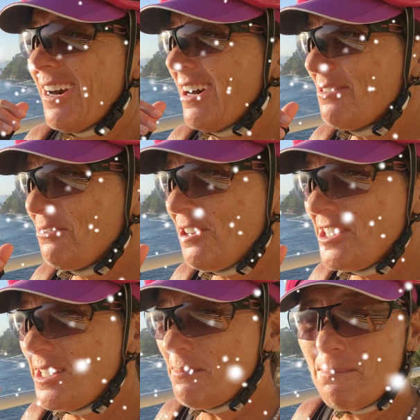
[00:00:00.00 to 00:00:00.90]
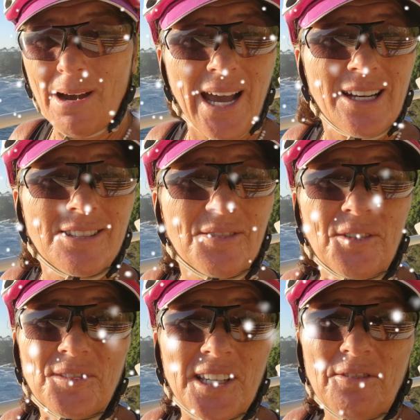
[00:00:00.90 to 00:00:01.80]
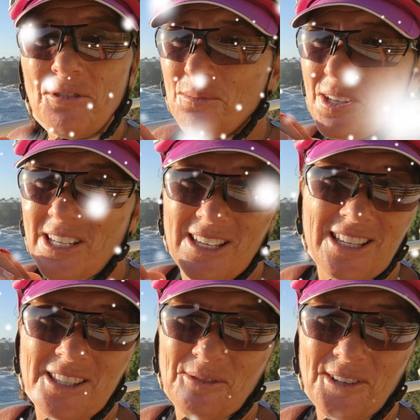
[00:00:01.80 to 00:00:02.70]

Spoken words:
are freezing. -15 for me, it's